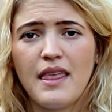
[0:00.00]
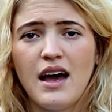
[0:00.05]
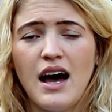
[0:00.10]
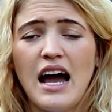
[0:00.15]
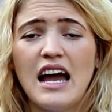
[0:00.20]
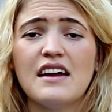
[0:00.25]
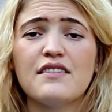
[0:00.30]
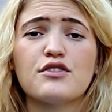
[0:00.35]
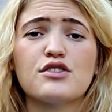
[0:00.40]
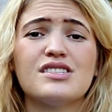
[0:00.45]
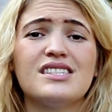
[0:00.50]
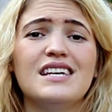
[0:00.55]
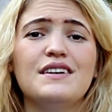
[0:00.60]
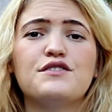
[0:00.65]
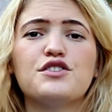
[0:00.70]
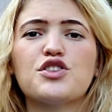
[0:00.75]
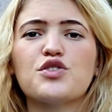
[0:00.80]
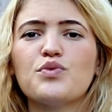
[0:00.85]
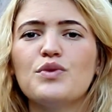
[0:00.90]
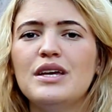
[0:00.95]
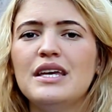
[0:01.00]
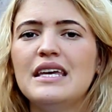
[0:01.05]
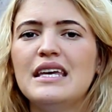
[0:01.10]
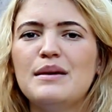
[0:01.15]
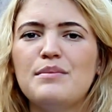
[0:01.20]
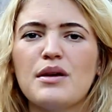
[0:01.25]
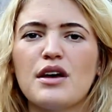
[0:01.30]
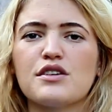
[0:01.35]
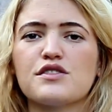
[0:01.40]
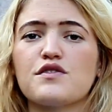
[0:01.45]
I have received 3
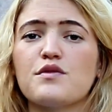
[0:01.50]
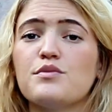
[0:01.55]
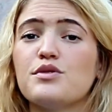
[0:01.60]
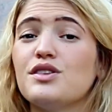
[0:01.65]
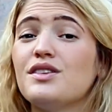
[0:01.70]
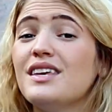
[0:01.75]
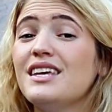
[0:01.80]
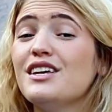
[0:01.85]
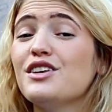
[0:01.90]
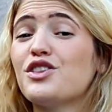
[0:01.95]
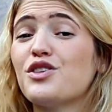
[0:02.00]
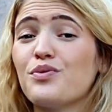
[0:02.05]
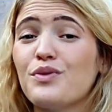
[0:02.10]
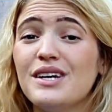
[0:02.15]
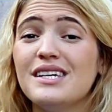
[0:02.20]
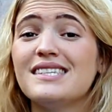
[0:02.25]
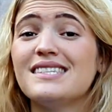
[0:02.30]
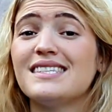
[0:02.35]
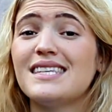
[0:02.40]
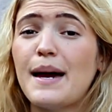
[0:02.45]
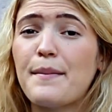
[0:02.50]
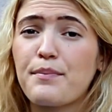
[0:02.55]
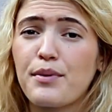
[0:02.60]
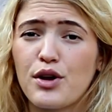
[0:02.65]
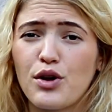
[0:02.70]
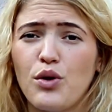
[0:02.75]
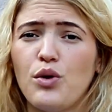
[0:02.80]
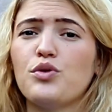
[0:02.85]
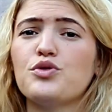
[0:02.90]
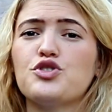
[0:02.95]
emails from 3
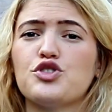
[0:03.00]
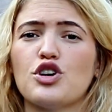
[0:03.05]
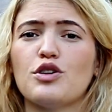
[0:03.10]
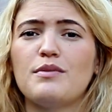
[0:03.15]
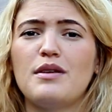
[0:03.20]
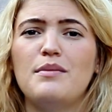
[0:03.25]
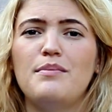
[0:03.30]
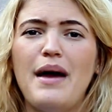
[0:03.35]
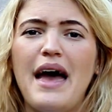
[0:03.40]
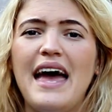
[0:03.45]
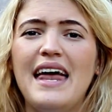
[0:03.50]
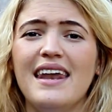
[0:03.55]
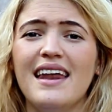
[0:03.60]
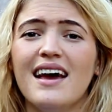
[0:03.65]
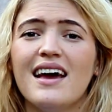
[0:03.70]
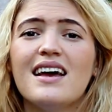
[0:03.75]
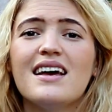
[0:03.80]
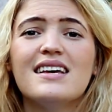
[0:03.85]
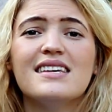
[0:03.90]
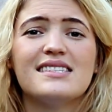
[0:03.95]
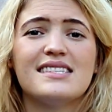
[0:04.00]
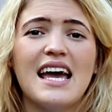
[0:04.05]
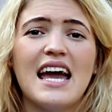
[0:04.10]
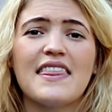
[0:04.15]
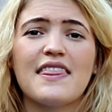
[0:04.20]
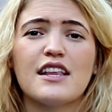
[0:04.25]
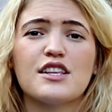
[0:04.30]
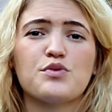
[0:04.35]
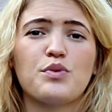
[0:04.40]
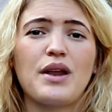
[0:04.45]
separate old German men
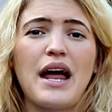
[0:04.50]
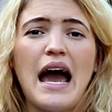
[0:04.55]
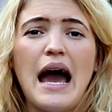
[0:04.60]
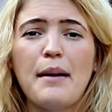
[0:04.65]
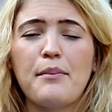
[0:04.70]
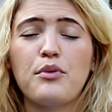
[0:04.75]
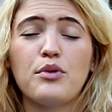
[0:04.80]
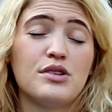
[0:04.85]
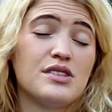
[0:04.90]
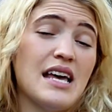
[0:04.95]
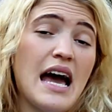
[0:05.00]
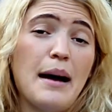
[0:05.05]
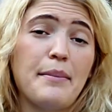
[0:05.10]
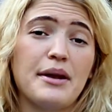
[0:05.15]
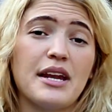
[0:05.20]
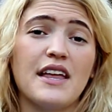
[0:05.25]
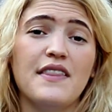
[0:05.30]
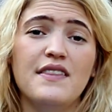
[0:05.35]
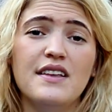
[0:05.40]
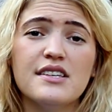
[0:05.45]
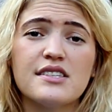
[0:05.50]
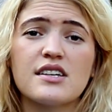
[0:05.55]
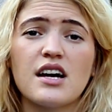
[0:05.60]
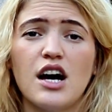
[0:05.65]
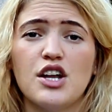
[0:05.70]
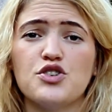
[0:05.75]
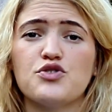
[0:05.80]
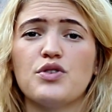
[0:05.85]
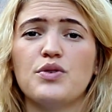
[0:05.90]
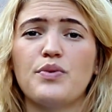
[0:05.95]
saying that what's happening in this
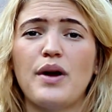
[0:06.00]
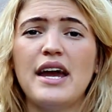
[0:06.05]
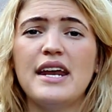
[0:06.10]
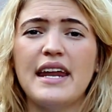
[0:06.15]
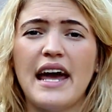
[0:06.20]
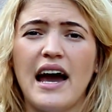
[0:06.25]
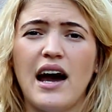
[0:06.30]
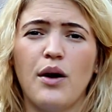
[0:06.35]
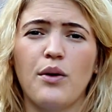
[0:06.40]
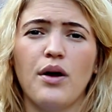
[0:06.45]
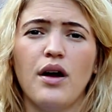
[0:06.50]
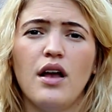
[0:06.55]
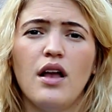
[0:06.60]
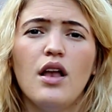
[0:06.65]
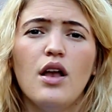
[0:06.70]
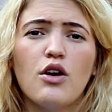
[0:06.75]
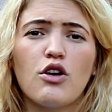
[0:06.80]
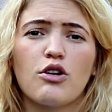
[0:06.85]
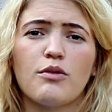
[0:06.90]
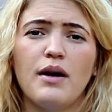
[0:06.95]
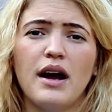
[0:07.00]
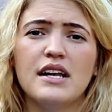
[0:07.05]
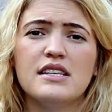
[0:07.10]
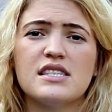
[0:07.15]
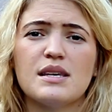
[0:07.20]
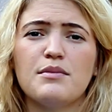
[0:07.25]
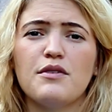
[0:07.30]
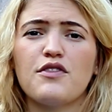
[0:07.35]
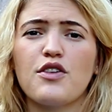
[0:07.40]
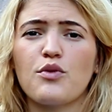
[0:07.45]
country right now
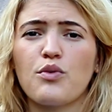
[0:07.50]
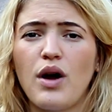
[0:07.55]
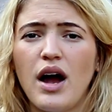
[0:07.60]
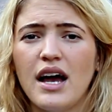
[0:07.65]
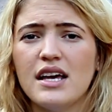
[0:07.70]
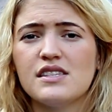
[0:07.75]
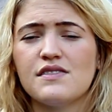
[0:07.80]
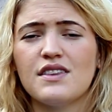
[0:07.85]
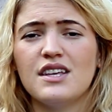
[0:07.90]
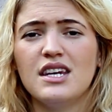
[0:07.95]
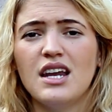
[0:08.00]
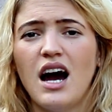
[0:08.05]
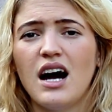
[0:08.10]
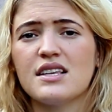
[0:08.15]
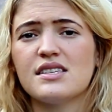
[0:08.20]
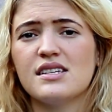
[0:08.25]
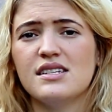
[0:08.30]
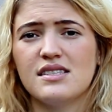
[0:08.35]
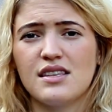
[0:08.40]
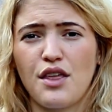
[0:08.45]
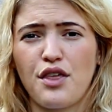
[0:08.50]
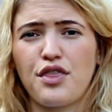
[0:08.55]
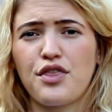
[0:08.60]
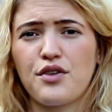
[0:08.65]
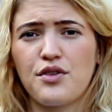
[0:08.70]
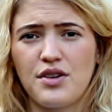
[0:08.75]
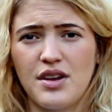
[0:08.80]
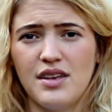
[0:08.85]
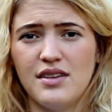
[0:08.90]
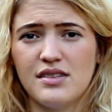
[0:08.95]
reminds them of the rise of the Nazis in the
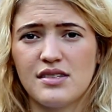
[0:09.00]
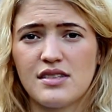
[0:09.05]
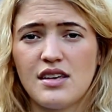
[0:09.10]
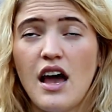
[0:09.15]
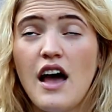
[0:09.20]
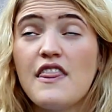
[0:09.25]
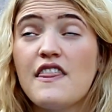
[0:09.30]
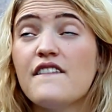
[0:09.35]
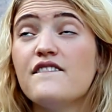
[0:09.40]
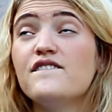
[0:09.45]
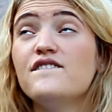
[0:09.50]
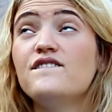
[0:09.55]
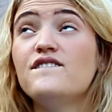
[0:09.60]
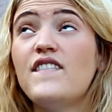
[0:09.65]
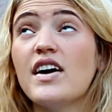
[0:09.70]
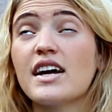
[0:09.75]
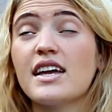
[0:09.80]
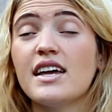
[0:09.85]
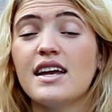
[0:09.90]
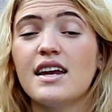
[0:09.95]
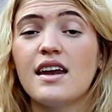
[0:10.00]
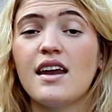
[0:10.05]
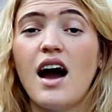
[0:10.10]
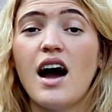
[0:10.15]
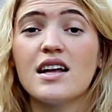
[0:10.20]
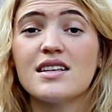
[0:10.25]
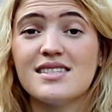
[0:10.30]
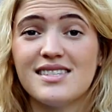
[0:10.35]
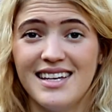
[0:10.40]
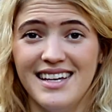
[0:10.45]
30s. The fucking
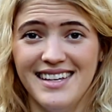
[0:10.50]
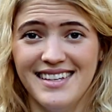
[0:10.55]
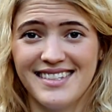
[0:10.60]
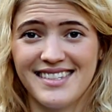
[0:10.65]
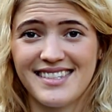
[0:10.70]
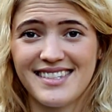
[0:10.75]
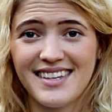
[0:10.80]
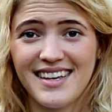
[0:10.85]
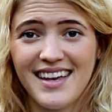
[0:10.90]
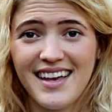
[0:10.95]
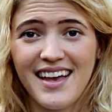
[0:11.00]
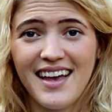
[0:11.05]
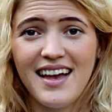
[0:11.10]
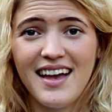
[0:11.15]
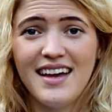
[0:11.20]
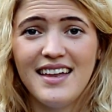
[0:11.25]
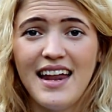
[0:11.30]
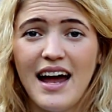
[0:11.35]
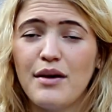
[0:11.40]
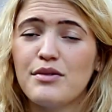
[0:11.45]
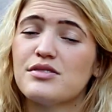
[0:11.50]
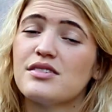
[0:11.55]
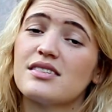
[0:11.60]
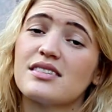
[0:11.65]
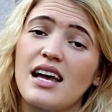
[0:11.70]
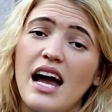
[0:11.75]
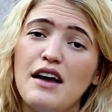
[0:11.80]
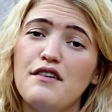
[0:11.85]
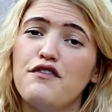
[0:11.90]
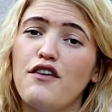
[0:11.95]
Nazis. Now, is the
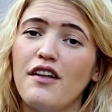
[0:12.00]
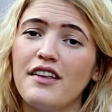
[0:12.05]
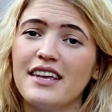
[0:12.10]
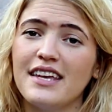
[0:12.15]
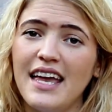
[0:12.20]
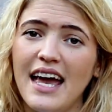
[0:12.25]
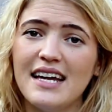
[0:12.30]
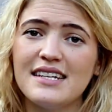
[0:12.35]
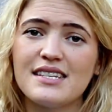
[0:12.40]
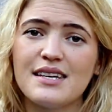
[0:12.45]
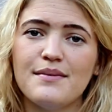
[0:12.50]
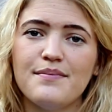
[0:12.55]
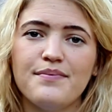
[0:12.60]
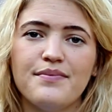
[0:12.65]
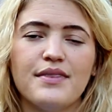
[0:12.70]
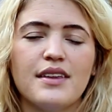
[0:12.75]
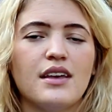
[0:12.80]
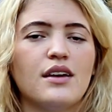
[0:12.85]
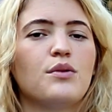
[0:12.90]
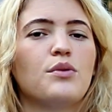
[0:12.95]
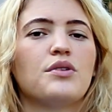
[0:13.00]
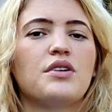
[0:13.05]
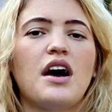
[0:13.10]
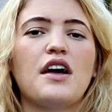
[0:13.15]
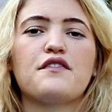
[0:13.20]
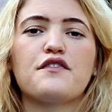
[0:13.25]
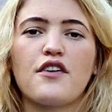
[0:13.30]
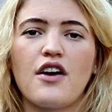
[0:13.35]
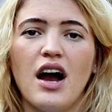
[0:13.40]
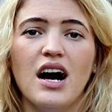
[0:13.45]
sky falling yet? Well,
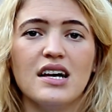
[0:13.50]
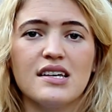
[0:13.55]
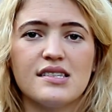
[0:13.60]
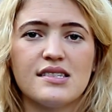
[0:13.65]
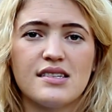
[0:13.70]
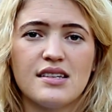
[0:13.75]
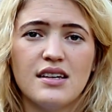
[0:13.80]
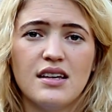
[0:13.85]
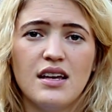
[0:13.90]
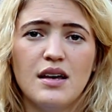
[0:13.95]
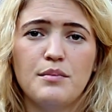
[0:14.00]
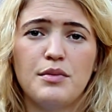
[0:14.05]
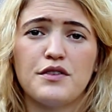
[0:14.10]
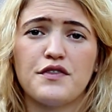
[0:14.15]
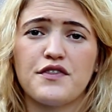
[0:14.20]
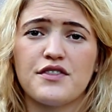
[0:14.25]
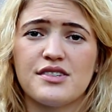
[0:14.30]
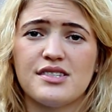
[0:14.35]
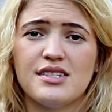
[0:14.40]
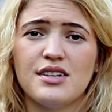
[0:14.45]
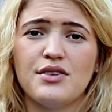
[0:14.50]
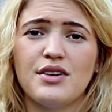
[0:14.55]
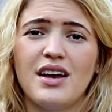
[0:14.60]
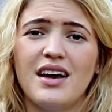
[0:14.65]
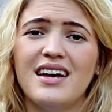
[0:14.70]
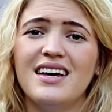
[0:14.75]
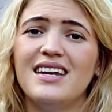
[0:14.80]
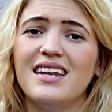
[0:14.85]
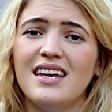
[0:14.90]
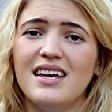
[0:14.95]
not for us, but for
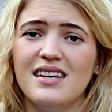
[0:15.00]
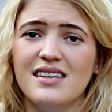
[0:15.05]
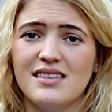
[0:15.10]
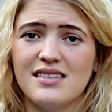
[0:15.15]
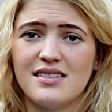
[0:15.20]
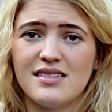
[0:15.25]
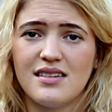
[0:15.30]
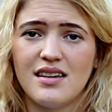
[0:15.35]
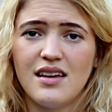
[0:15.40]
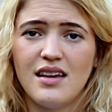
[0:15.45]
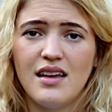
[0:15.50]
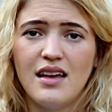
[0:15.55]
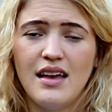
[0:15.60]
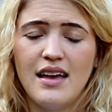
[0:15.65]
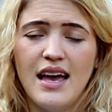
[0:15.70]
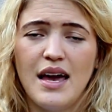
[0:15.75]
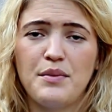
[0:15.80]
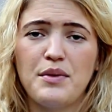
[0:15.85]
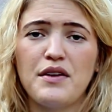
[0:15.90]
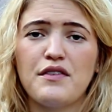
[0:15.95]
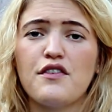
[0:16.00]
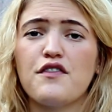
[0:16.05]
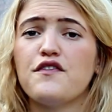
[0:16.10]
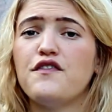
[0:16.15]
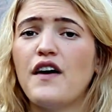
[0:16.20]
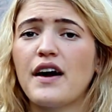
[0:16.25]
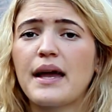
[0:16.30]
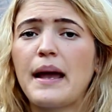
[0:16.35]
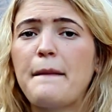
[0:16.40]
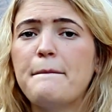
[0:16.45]
Syria it is. And we have a
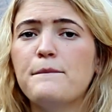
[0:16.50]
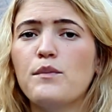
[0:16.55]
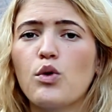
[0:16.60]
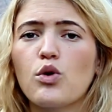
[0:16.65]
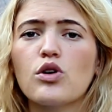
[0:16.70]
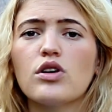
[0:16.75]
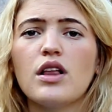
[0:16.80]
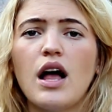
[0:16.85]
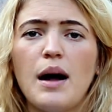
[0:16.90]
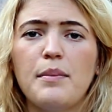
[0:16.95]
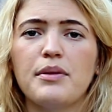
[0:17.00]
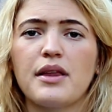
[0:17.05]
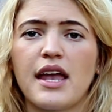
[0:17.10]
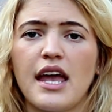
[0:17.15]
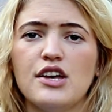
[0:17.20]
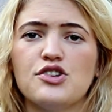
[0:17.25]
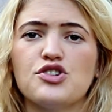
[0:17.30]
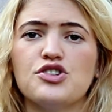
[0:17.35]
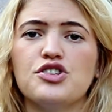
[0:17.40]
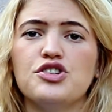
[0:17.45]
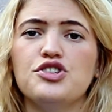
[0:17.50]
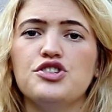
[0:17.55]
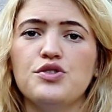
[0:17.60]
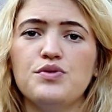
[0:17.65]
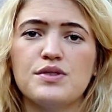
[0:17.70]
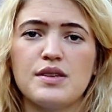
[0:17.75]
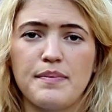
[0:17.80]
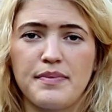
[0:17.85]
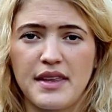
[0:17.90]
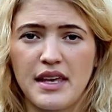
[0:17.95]
fucking moral obligation to
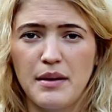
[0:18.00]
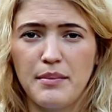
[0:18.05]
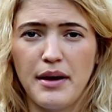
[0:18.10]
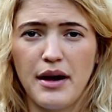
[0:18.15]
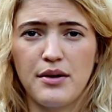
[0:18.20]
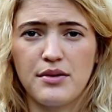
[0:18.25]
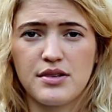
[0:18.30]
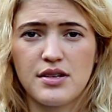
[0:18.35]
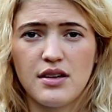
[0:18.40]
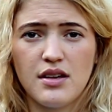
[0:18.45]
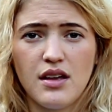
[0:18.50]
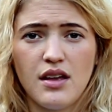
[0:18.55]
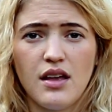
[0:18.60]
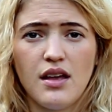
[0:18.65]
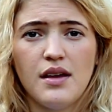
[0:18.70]
do something about it.